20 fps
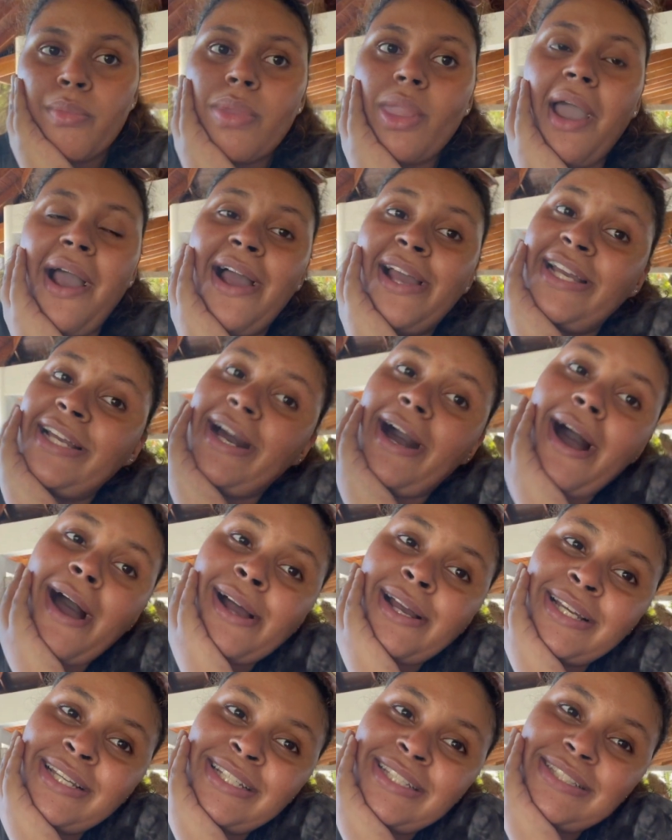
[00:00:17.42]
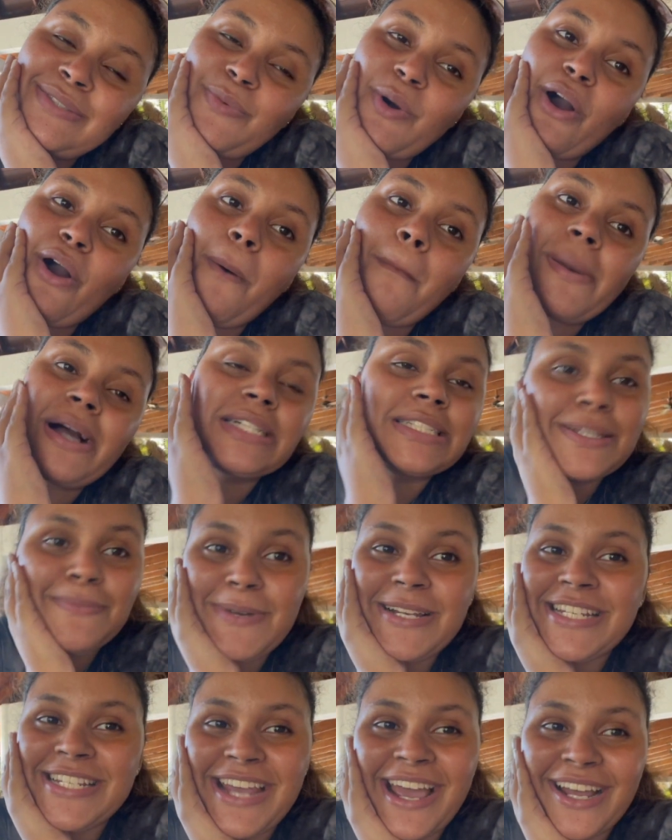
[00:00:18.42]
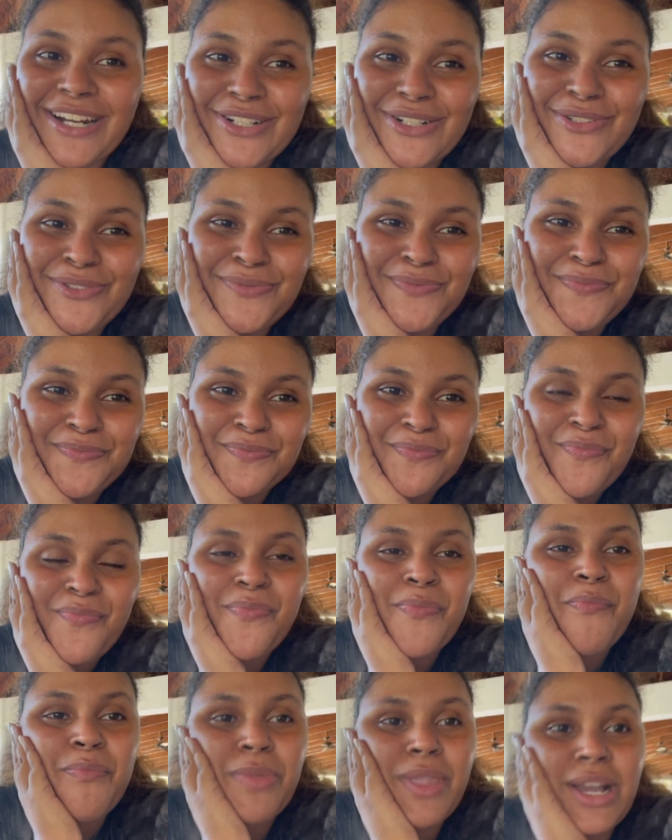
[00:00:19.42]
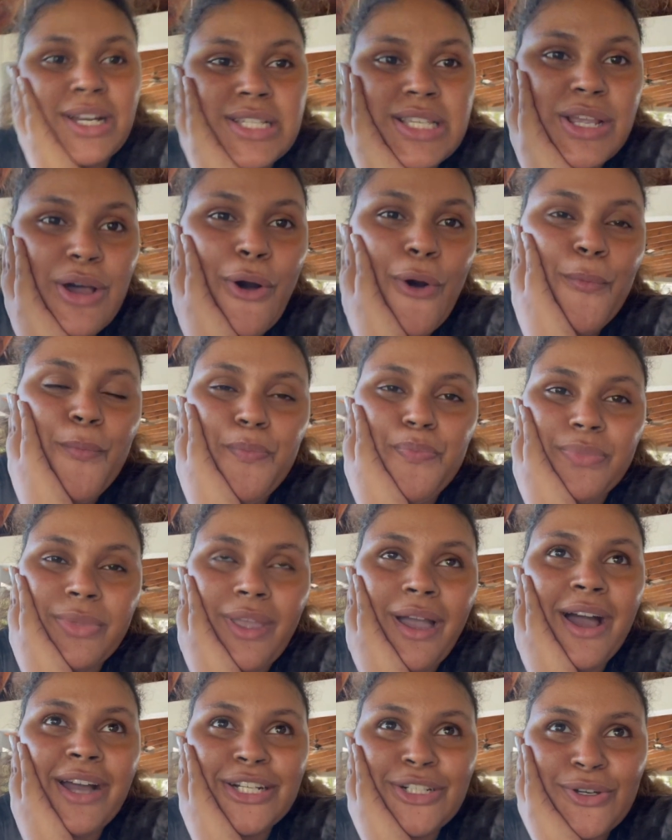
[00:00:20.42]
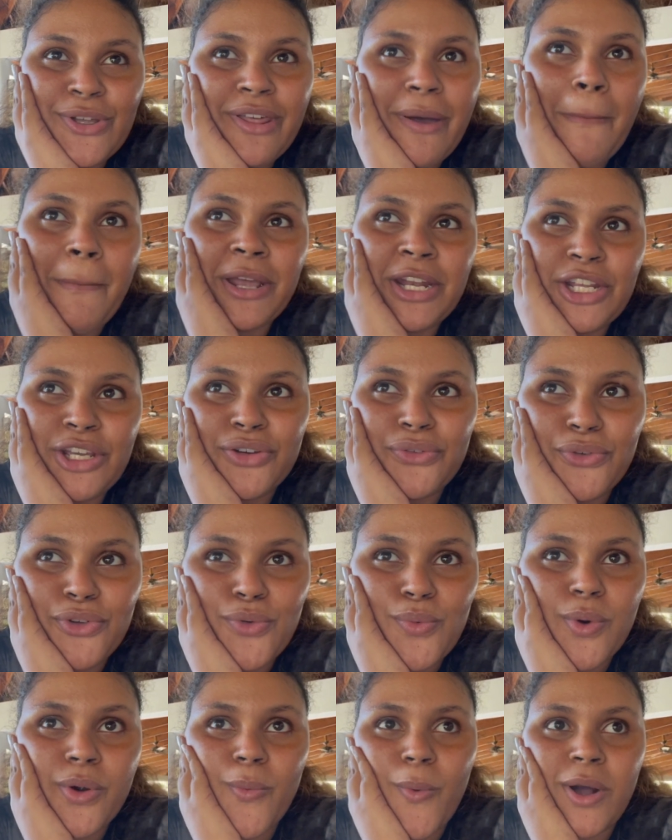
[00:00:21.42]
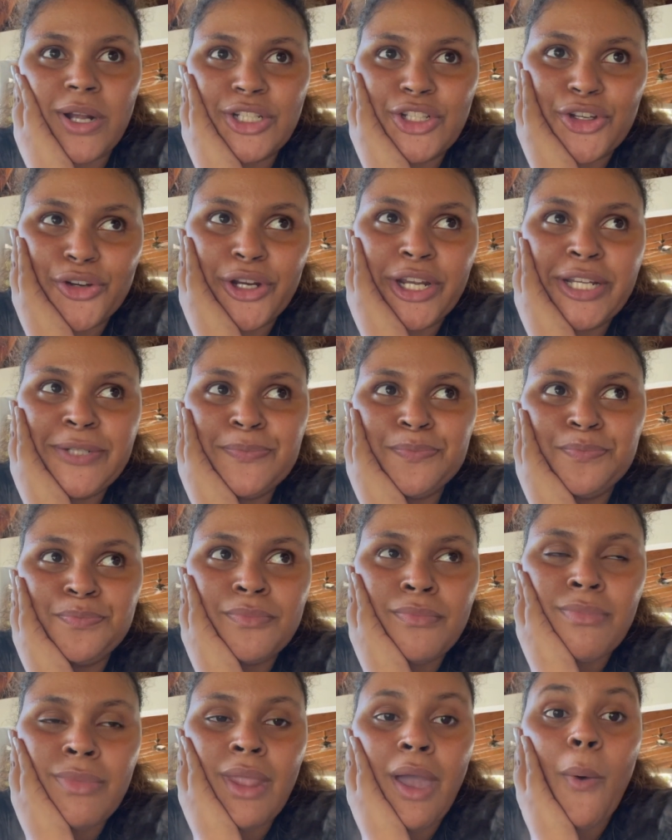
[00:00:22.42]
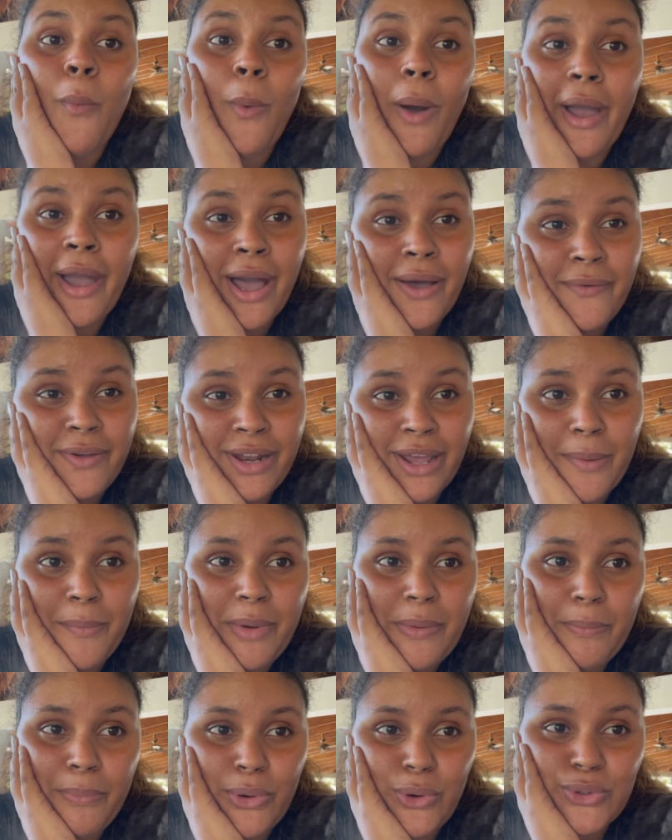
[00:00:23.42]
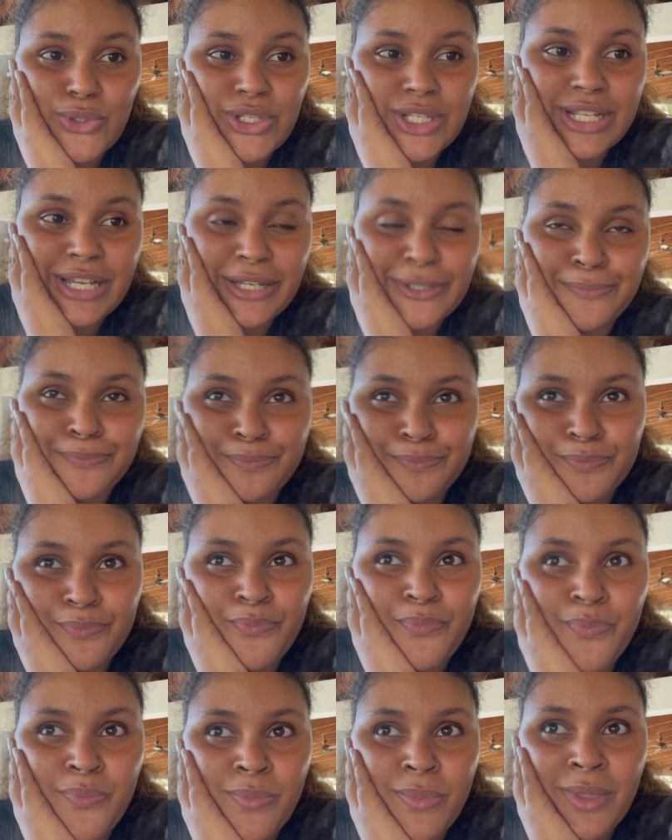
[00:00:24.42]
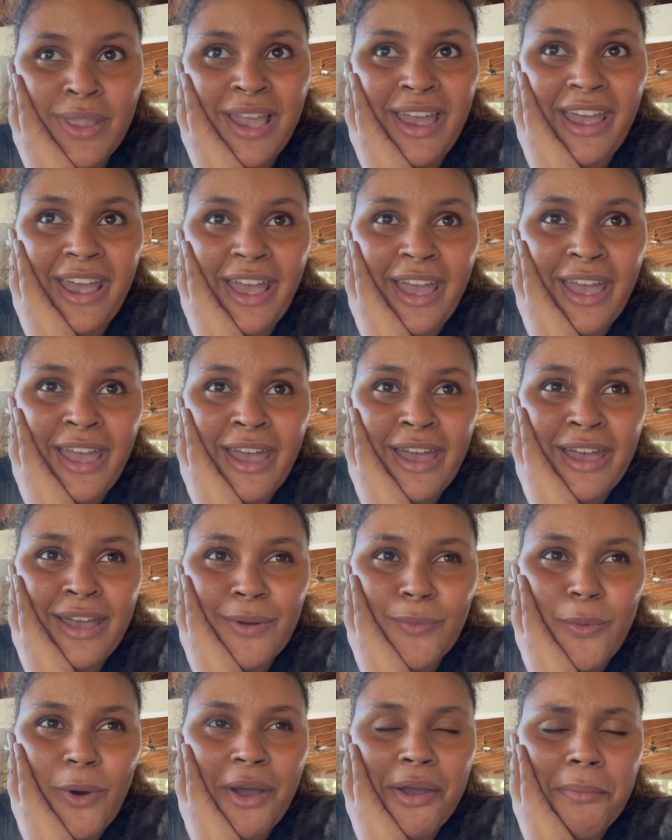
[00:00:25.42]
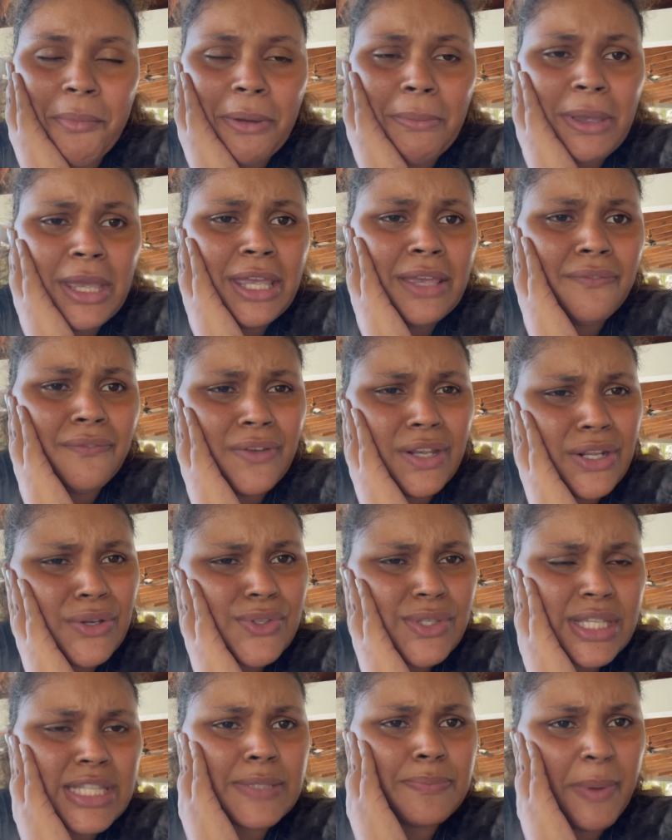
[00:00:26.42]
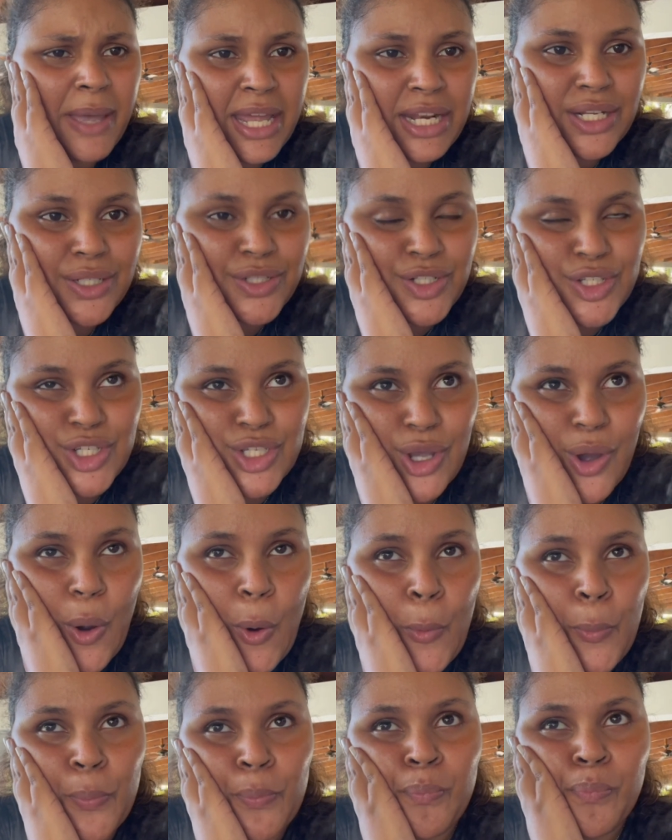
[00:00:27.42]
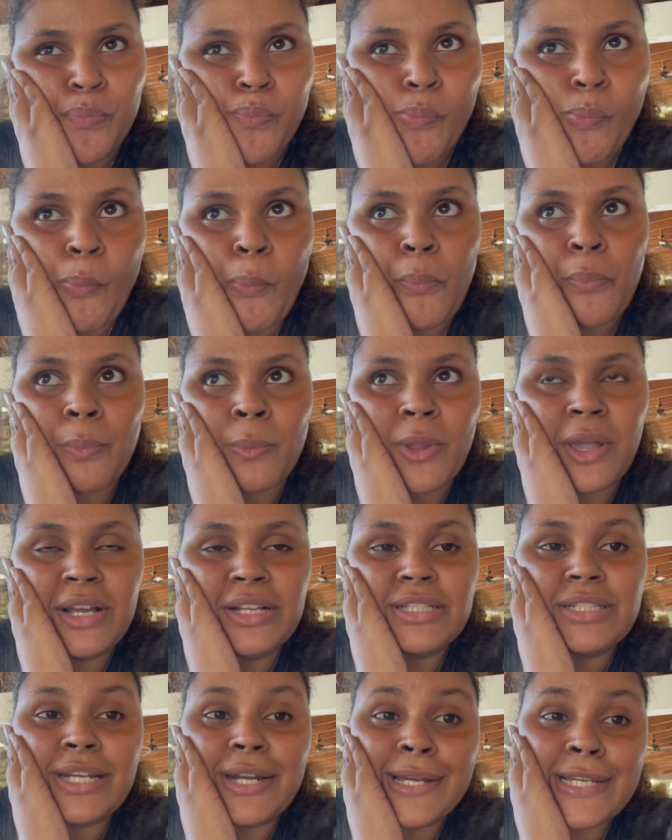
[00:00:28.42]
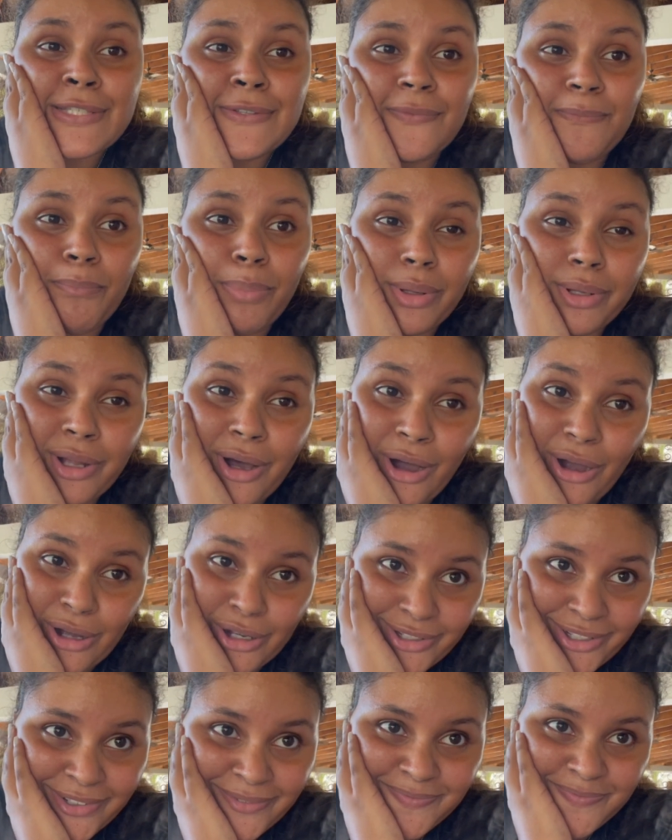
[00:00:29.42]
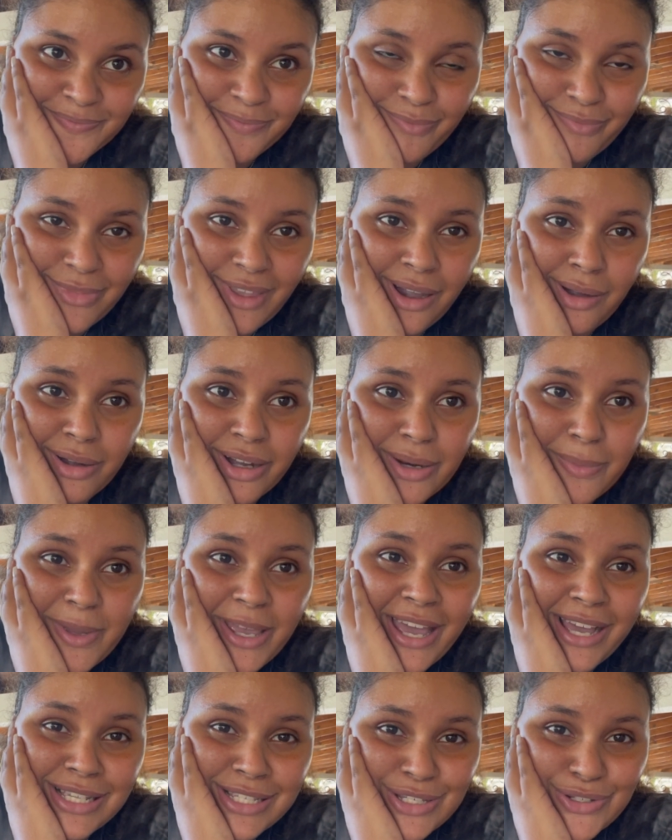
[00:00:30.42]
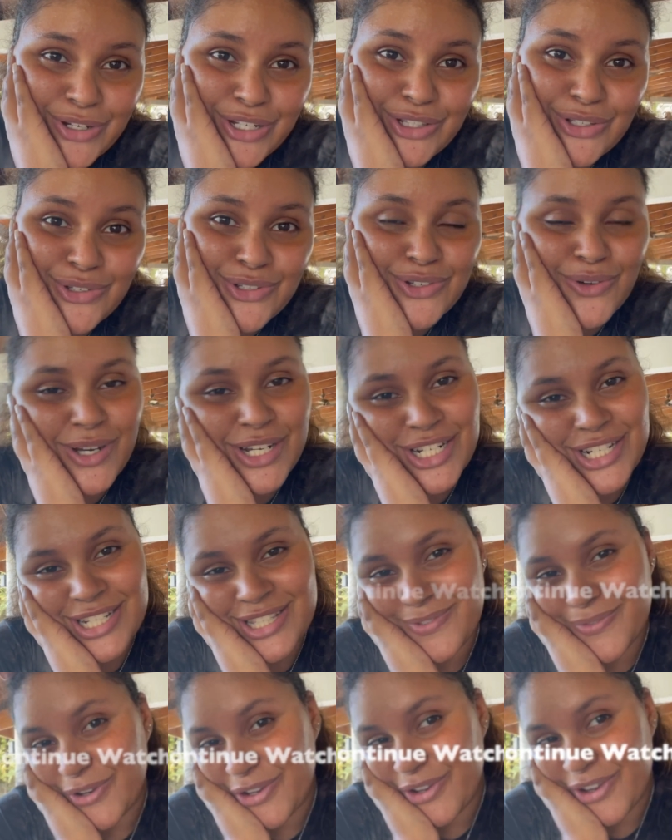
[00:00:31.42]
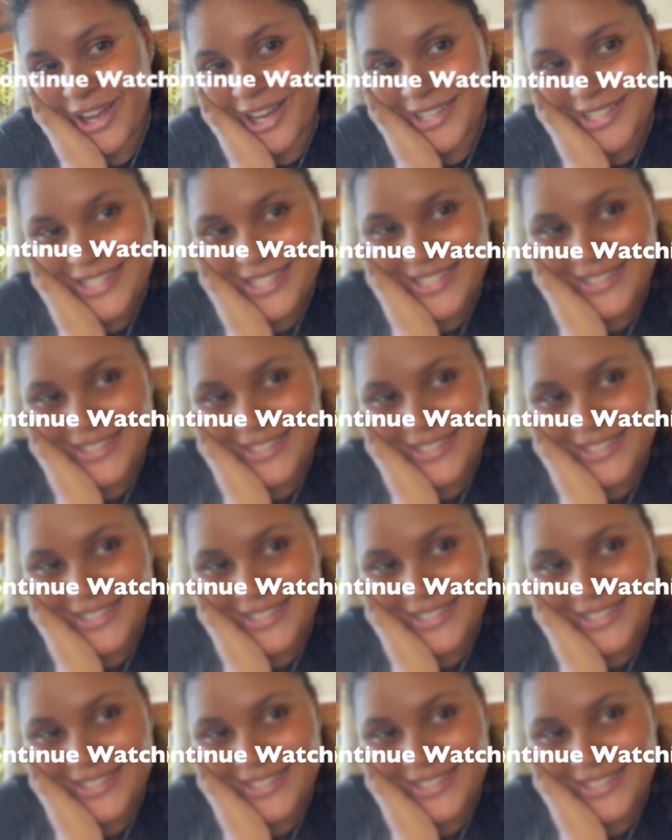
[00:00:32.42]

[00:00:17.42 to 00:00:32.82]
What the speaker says: Hey guys, welcome back to my channel. So I know that many of you were wondering, why haven't I been posting? And why am I making videos in Spanish? So in today's vlog, I'm gonna be answering those questions for you guys.